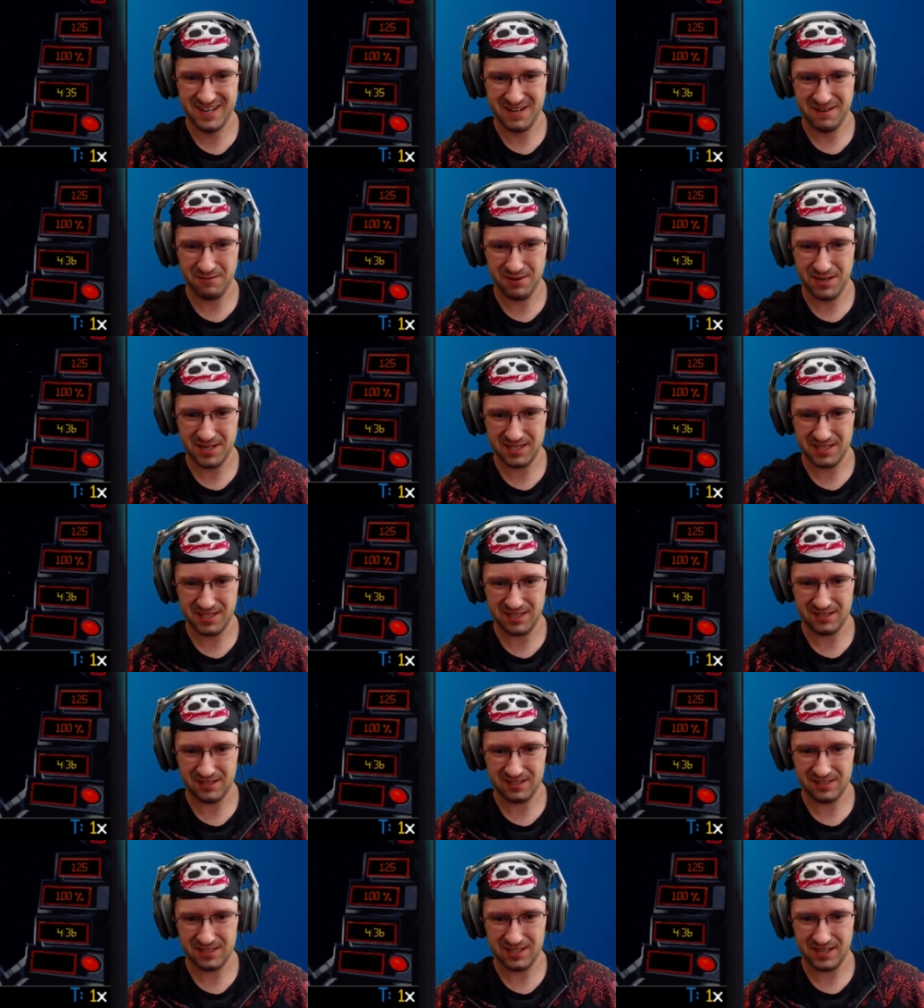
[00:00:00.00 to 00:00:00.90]
Where's
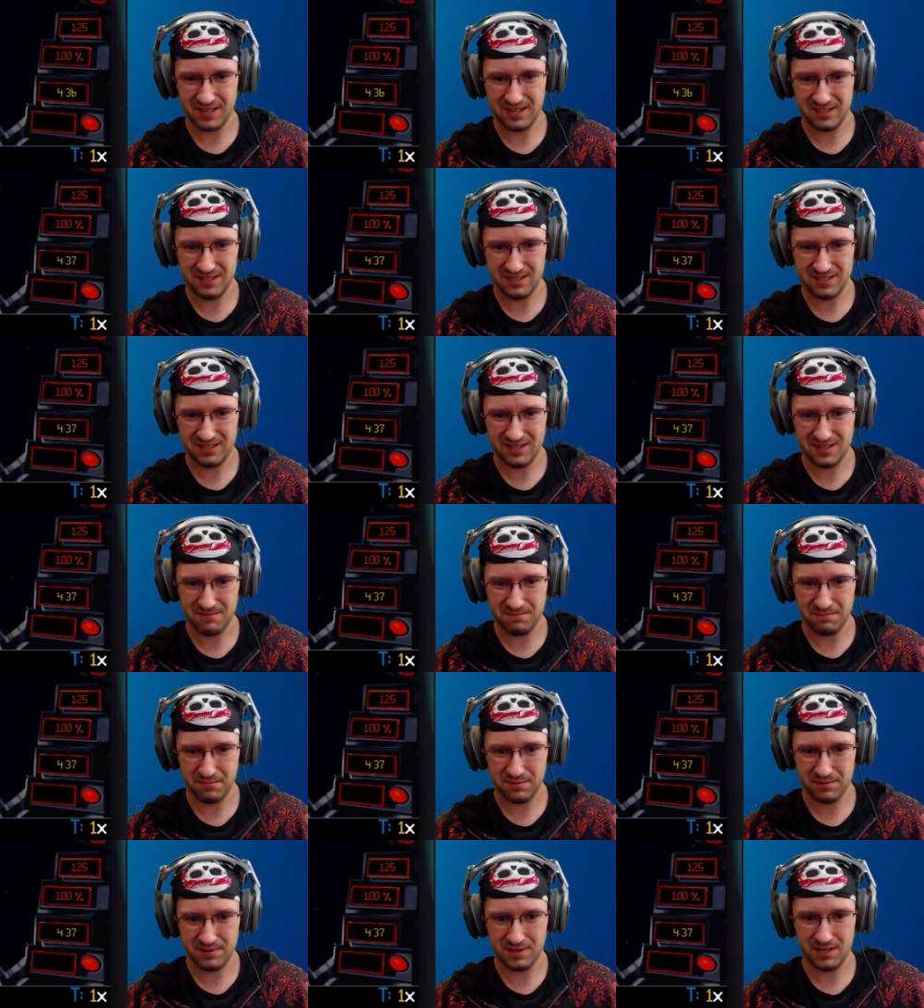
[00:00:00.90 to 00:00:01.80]
our second ship?
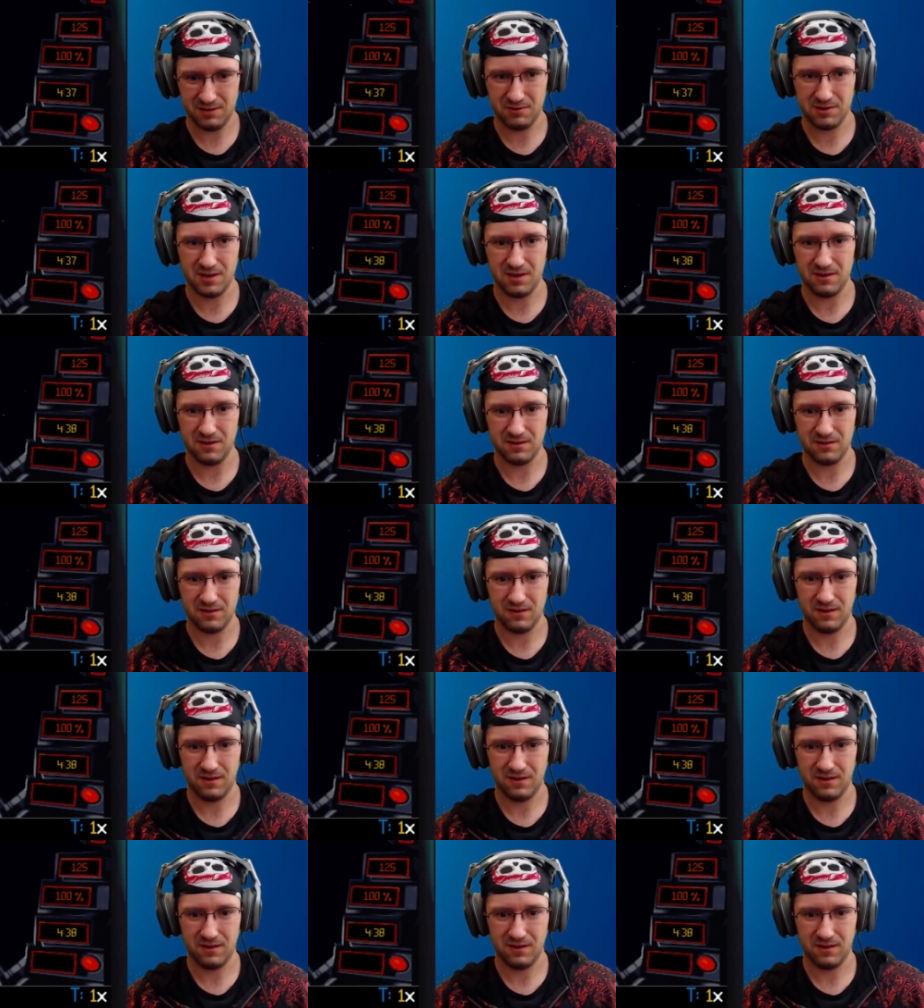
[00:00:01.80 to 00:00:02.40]
There we go.